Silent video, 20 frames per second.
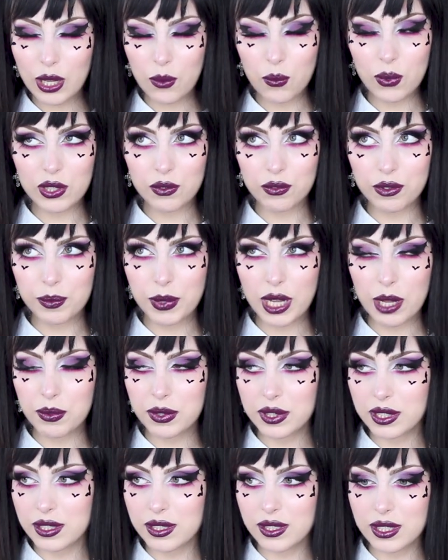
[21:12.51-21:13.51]
I went from
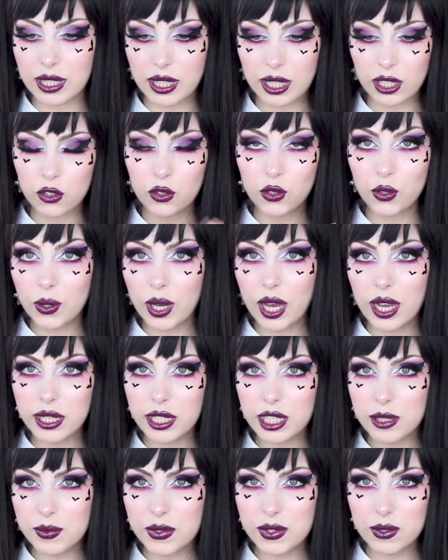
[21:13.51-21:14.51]
having just like two
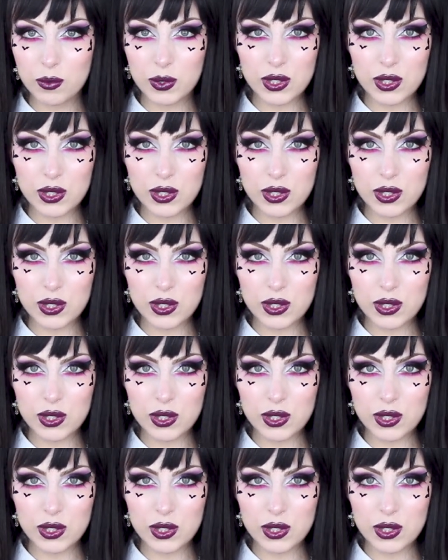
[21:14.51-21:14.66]
items,